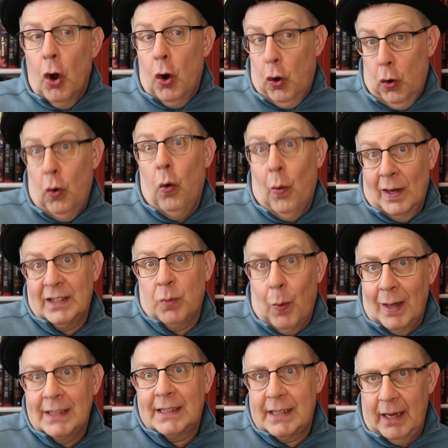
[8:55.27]
who was
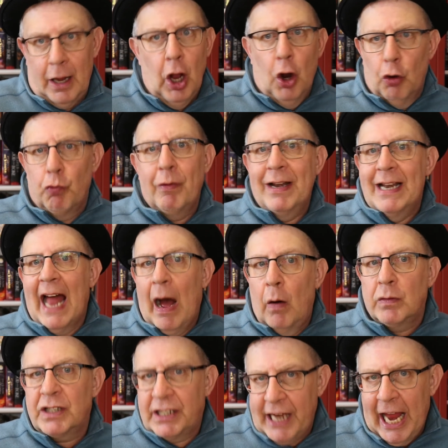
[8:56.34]
once a
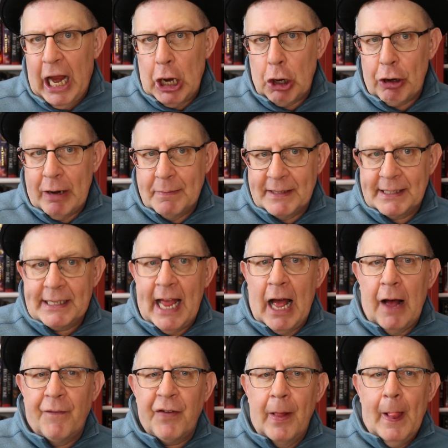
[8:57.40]
renowned tailor
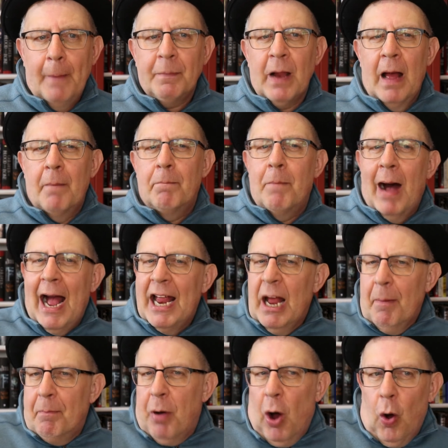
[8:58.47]
himself,
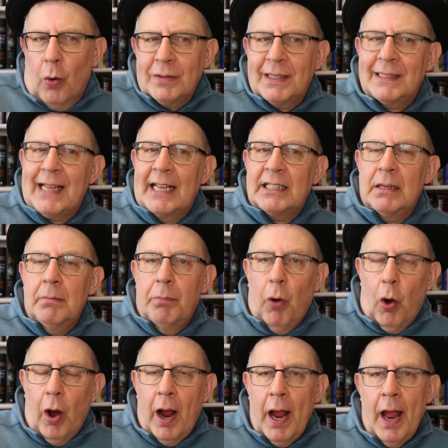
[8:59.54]
Maya poses as a
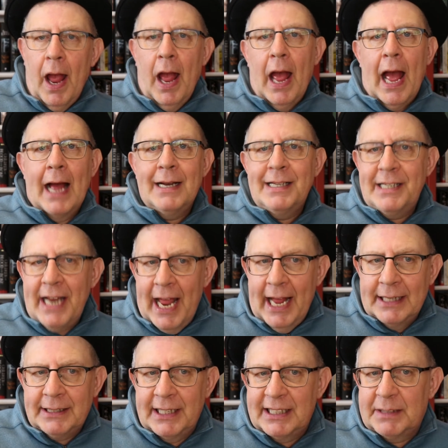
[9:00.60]
boy and
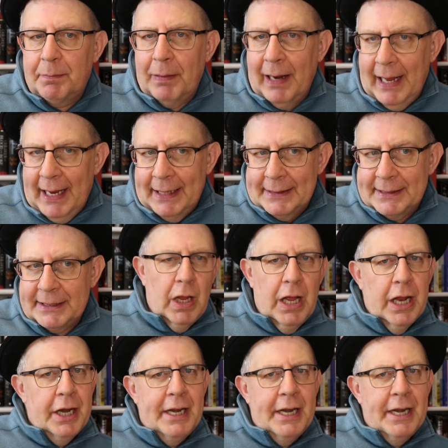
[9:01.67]
takes his place.